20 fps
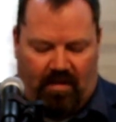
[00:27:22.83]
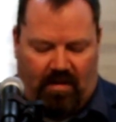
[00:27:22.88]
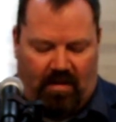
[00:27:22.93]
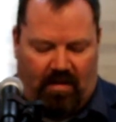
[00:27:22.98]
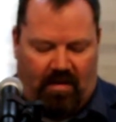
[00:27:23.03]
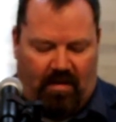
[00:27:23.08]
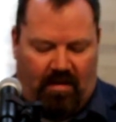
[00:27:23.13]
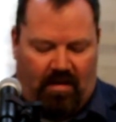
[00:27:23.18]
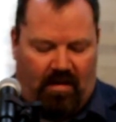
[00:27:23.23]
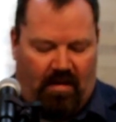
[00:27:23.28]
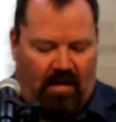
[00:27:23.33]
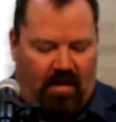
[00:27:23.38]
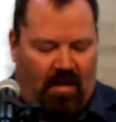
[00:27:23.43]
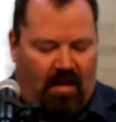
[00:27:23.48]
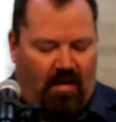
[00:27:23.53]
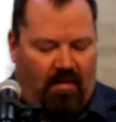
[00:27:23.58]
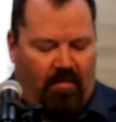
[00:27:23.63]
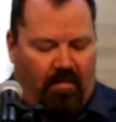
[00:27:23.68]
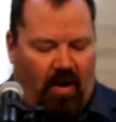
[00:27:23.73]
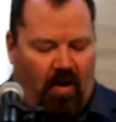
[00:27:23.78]
Okay?
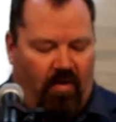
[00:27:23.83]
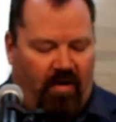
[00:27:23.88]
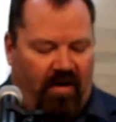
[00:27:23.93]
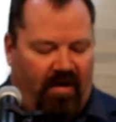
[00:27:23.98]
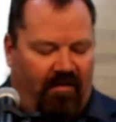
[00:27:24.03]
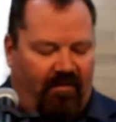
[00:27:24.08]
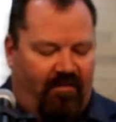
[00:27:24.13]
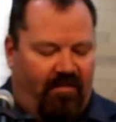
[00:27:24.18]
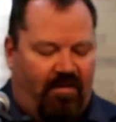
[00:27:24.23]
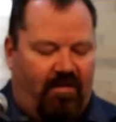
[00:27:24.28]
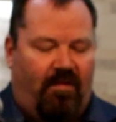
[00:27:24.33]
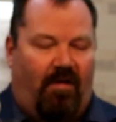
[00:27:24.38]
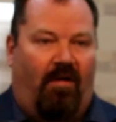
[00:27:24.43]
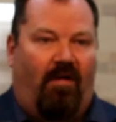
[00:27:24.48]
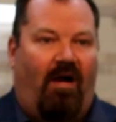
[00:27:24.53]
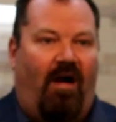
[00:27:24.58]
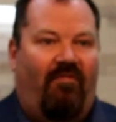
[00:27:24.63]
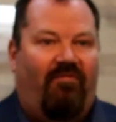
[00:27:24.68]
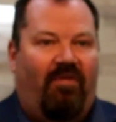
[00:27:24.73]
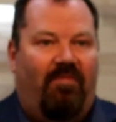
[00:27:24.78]
Motives
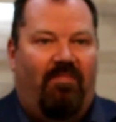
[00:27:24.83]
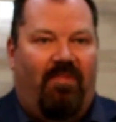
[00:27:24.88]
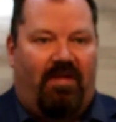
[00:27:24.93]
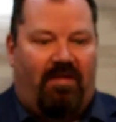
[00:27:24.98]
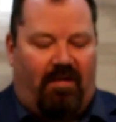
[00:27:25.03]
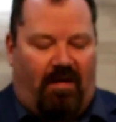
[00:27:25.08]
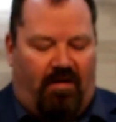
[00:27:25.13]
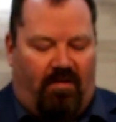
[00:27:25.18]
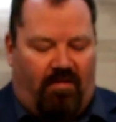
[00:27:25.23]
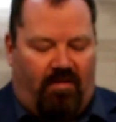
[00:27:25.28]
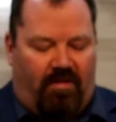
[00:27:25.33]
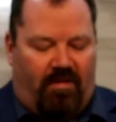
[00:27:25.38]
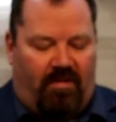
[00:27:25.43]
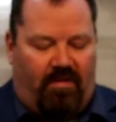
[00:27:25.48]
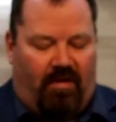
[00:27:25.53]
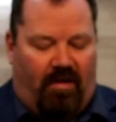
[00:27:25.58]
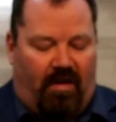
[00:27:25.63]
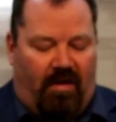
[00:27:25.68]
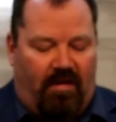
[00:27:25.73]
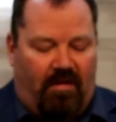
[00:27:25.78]
are often
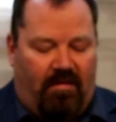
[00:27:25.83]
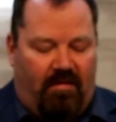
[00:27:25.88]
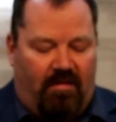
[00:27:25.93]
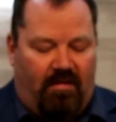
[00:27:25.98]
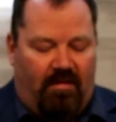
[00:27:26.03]
misunderstood,